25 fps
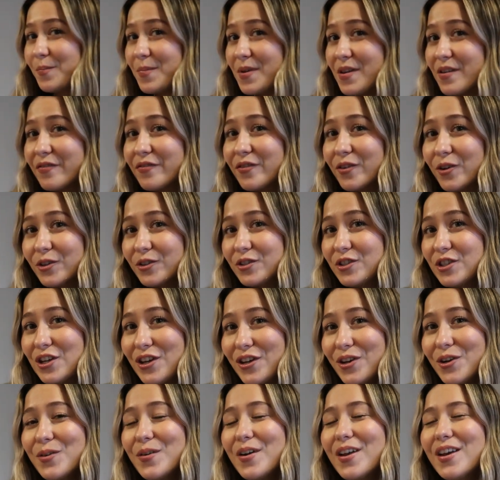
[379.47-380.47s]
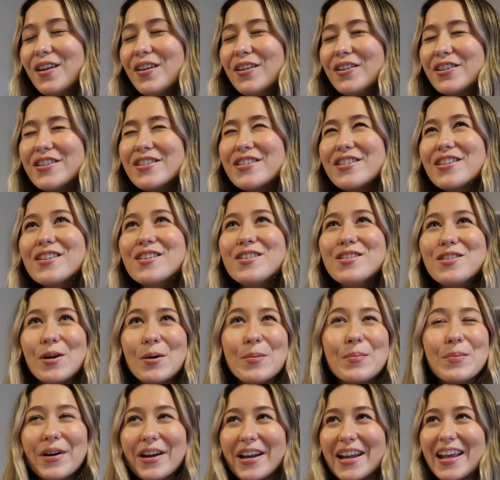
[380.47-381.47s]
be full too, and it'll just look
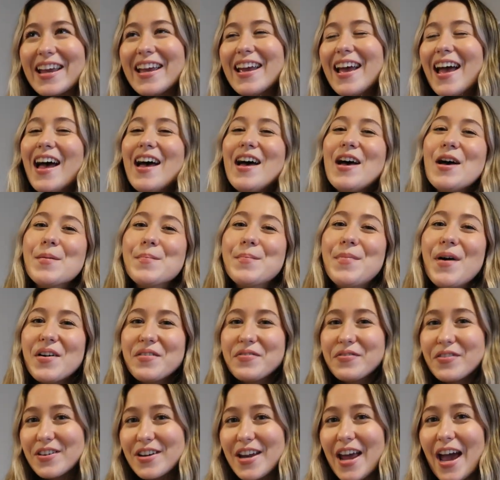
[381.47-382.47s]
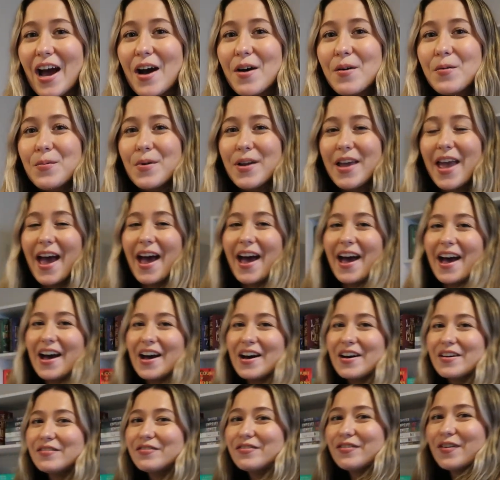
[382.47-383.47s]
so pretty. But for now, we
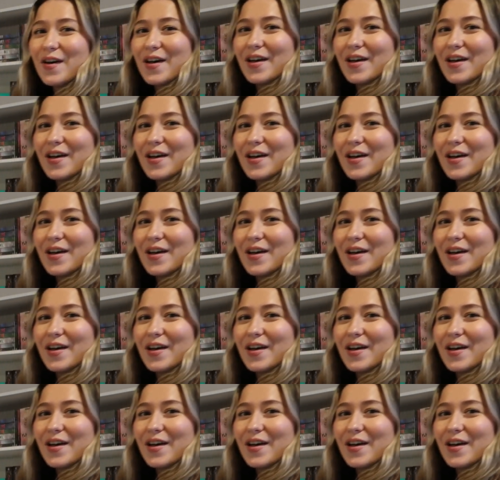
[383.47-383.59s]
have